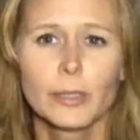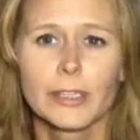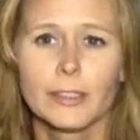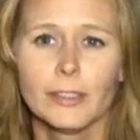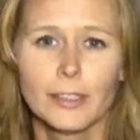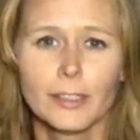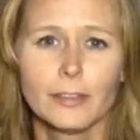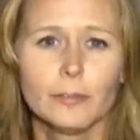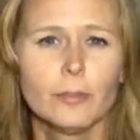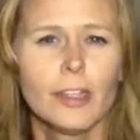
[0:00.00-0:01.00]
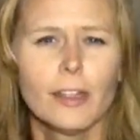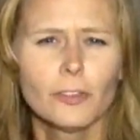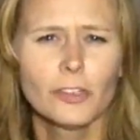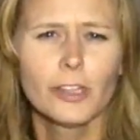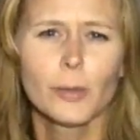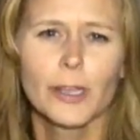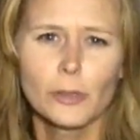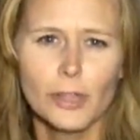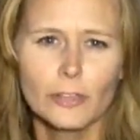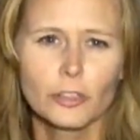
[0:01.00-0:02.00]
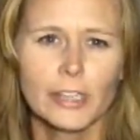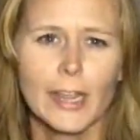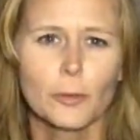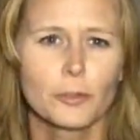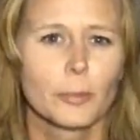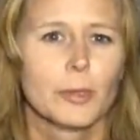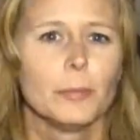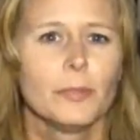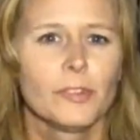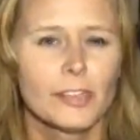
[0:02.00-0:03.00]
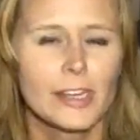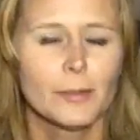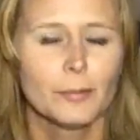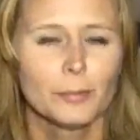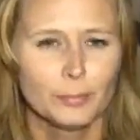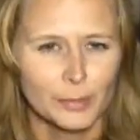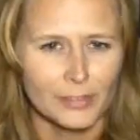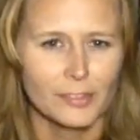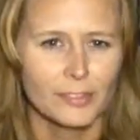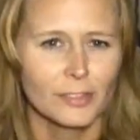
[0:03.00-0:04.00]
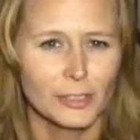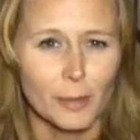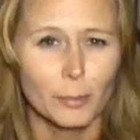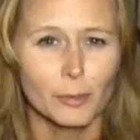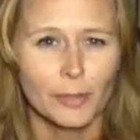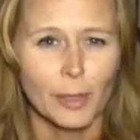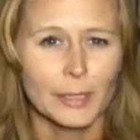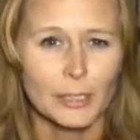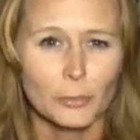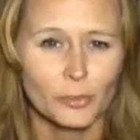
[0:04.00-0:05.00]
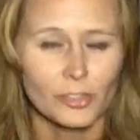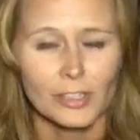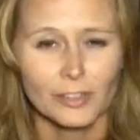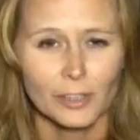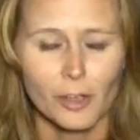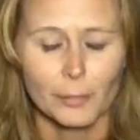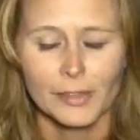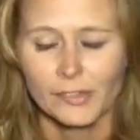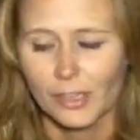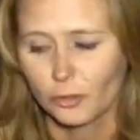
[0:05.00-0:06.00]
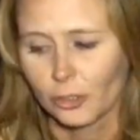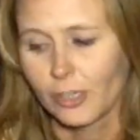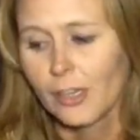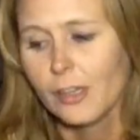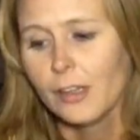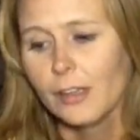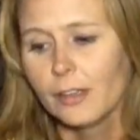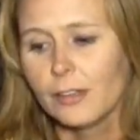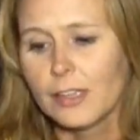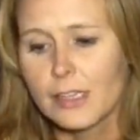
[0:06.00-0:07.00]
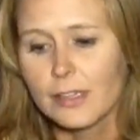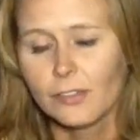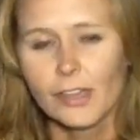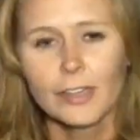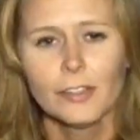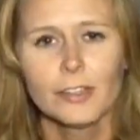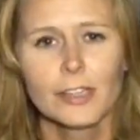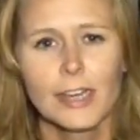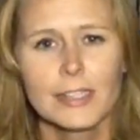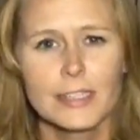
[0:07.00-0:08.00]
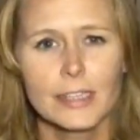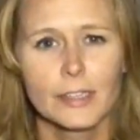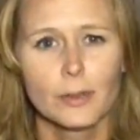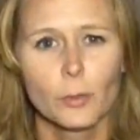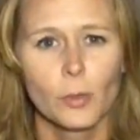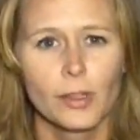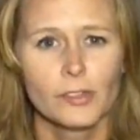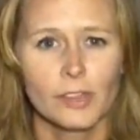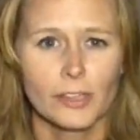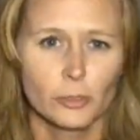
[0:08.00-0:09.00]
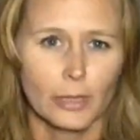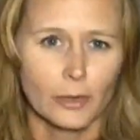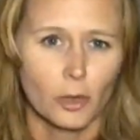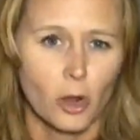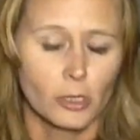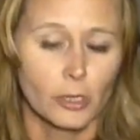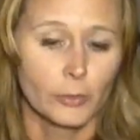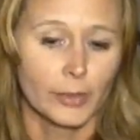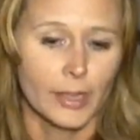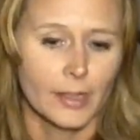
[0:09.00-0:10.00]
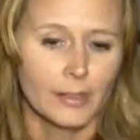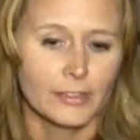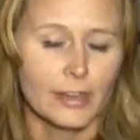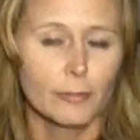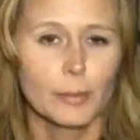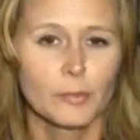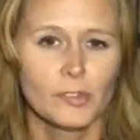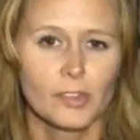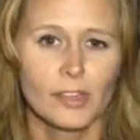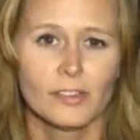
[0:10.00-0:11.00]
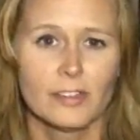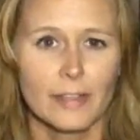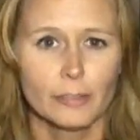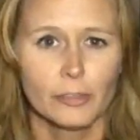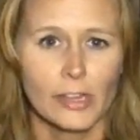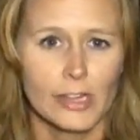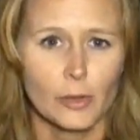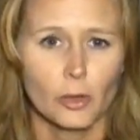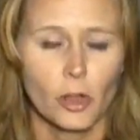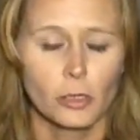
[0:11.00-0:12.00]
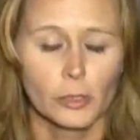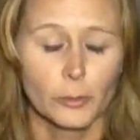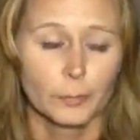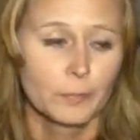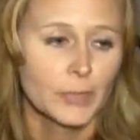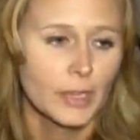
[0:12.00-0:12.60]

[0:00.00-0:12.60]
but I'll tell you what, you guys should count them and see, place the number of how many you see in the comment section. The second thing that I did was I took out a car loan. Dave Ramsey says never take out a car loan.